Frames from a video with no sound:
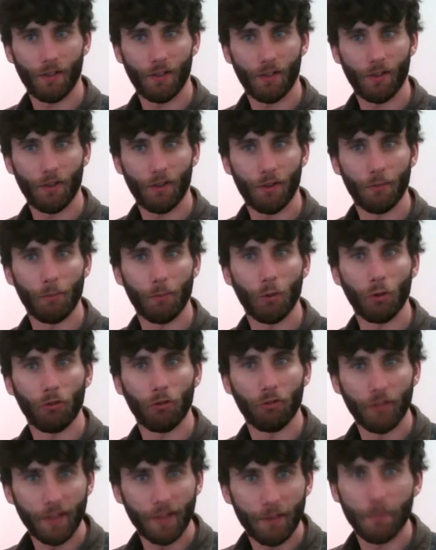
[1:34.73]
the more
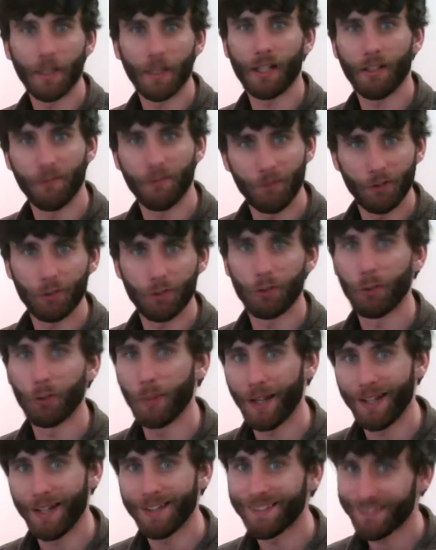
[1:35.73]
rhythmic of your two
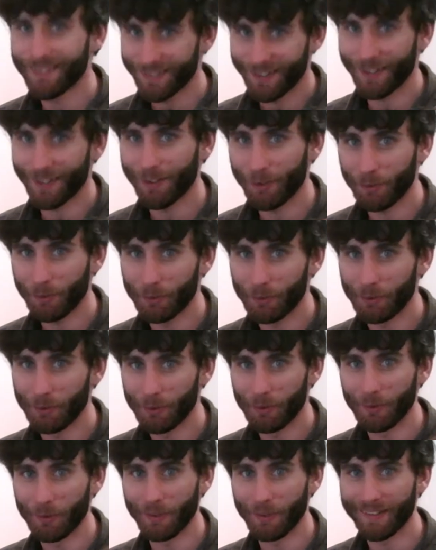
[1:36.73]
hands, that's the one you
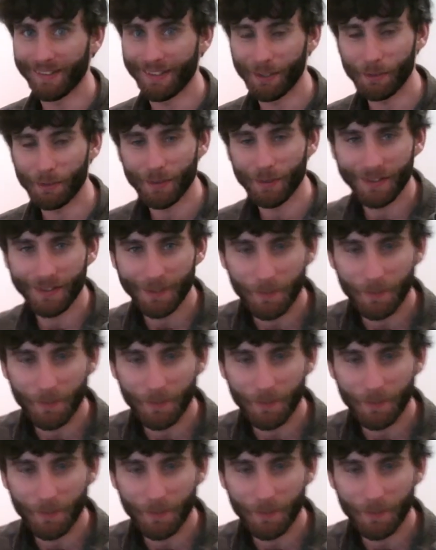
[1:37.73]
hold the stick with.